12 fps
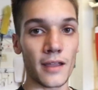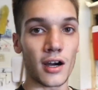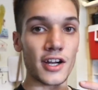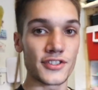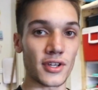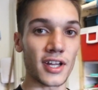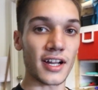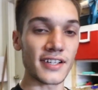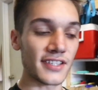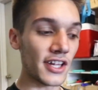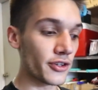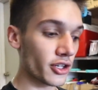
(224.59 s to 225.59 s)
Alright, so like I
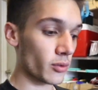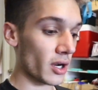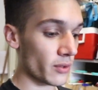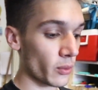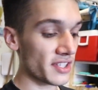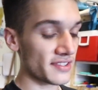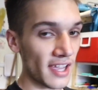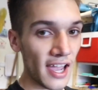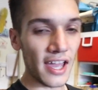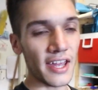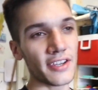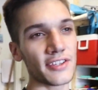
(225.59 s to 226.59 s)
said, you're going to want to wait
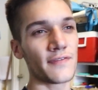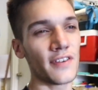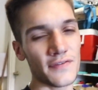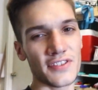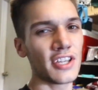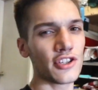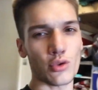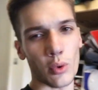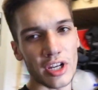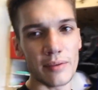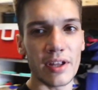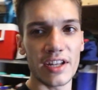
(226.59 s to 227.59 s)
10, 15,
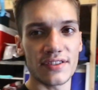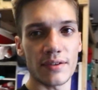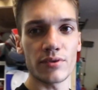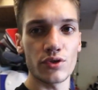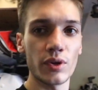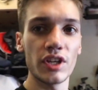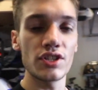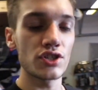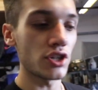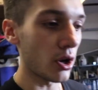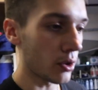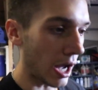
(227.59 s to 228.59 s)
20 minutes in between each
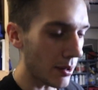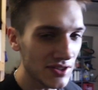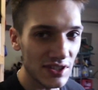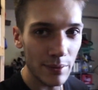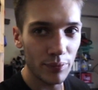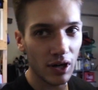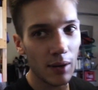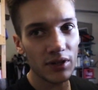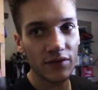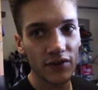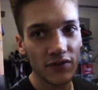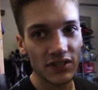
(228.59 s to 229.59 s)
coat. I would say probably
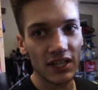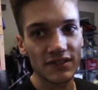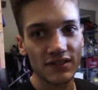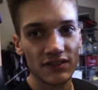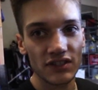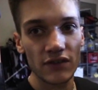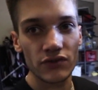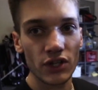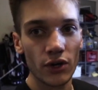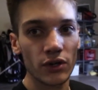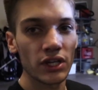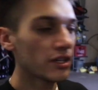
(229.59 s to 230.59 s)
15 is the safe
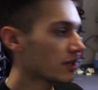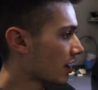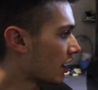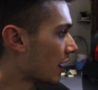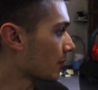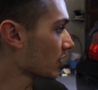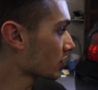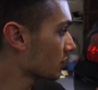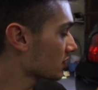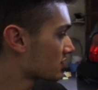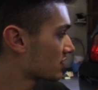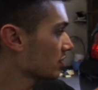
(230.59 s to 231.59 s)
zone. But like you
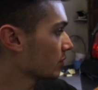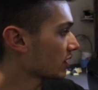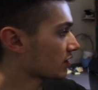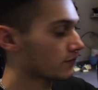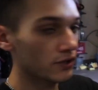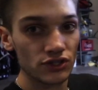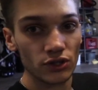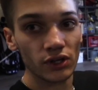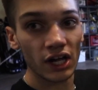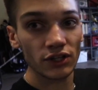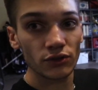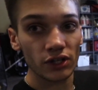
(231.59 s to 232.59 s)
can see, we got the first coat
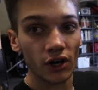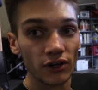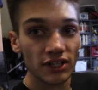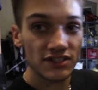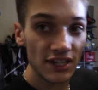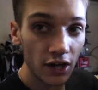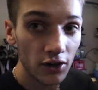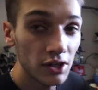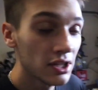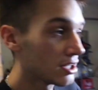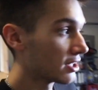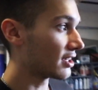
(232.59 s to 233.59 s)
on. You can already tell
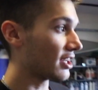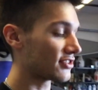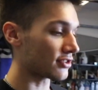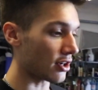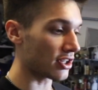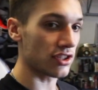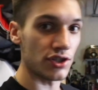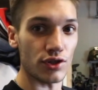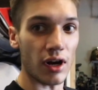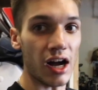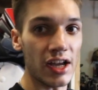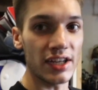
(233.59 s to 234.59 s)
that it's starting to
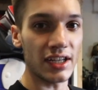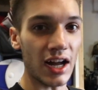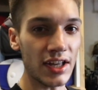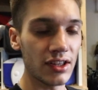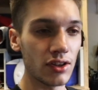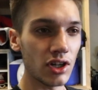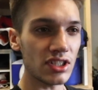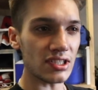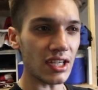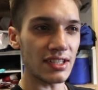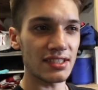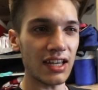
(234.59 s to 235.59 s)
dry, and it kind of looks
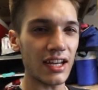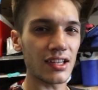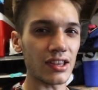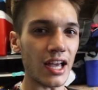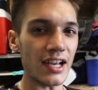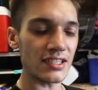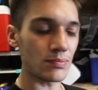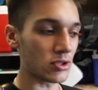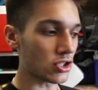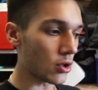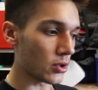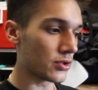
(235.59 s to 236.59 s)
like it's getting less. But
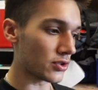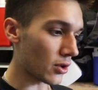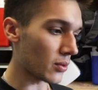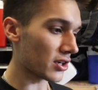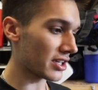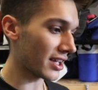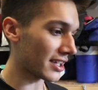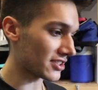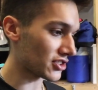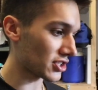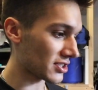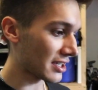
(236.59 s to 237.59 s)
don't worry, like
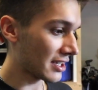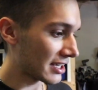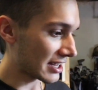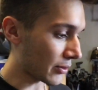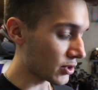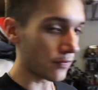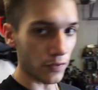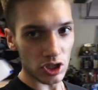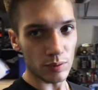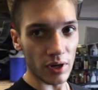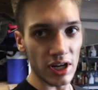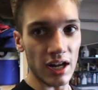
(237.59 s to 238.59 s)
it's just that when you
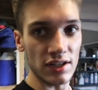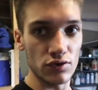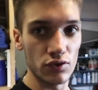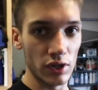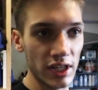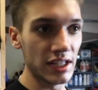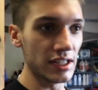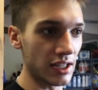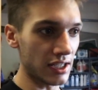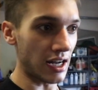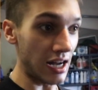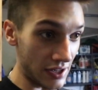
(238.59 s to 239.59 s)
first spray it on, it's really
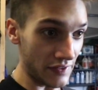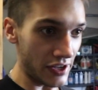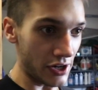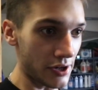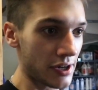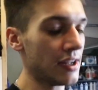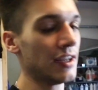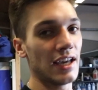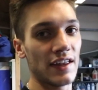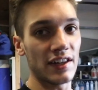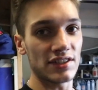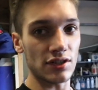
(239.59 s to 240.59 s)
like on there,
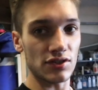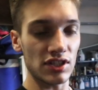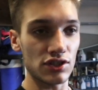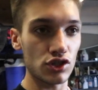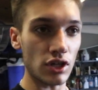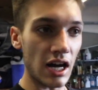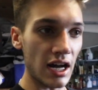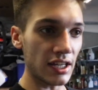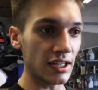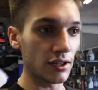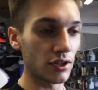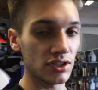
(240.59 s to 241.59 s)
and then it starts like drying,
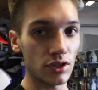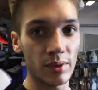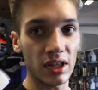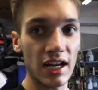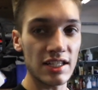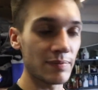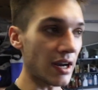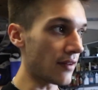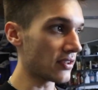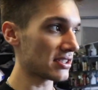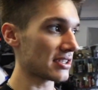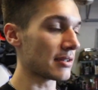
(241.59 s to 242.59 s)
and it looks a little bit less. But
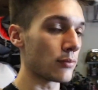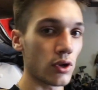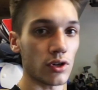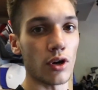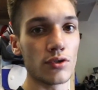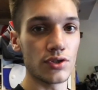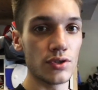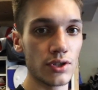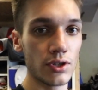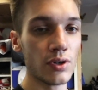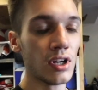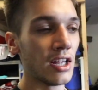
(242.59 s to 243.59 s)
obviously, the more coats you
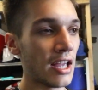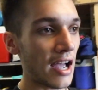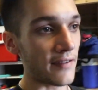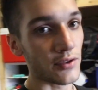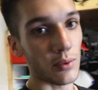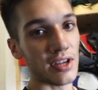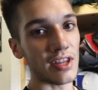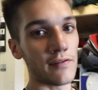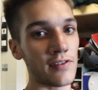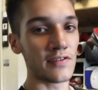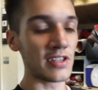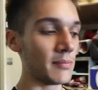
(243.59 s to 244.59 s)
do, after waiting that
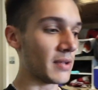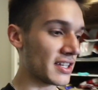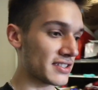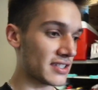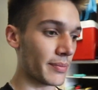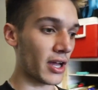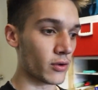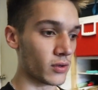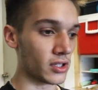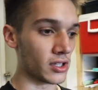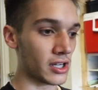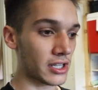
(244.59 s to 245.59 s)
15 minutes, the better it
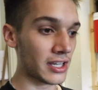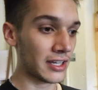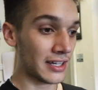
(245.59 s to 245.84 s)
will look.